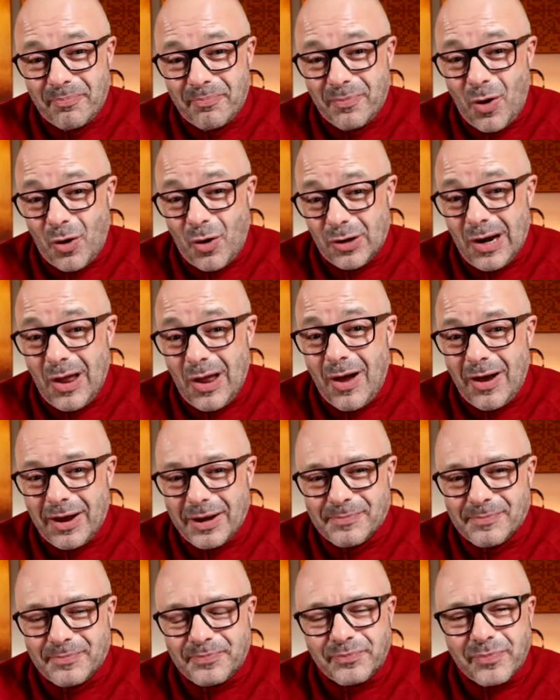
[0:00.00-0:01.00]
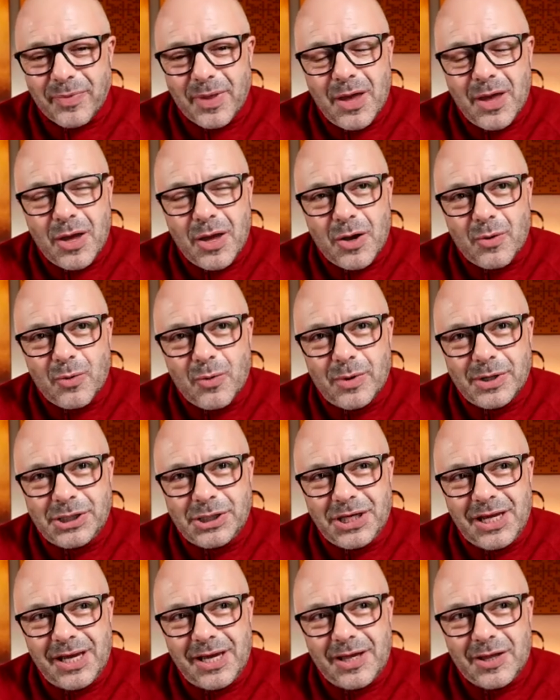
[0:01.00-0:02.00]
online, which
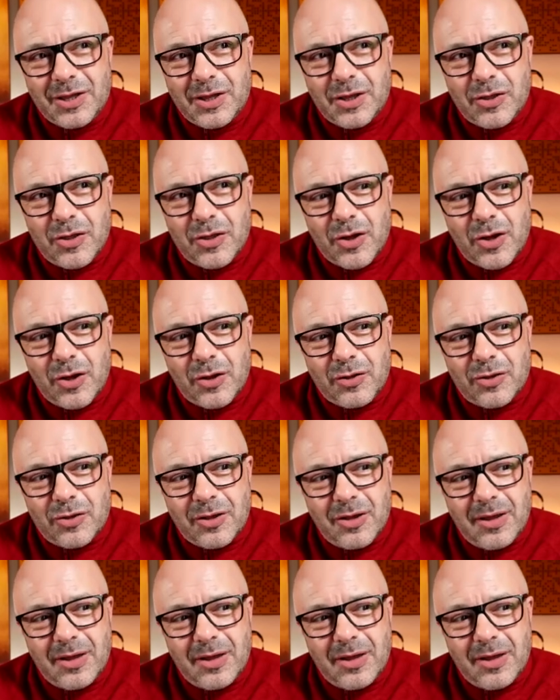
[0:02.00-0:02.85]
is that